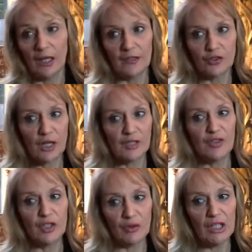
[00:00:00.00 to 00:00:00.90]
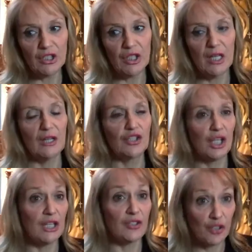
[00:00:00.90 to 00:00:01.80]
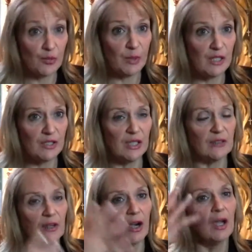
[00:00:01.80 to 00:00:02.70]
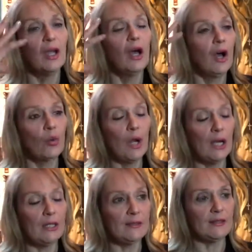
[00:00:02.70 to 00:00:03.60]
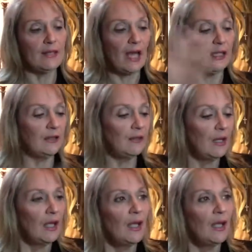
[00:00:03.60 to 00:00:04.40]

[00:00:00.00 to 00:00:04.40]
a transfiguration and a change as a species and our awareness is heightened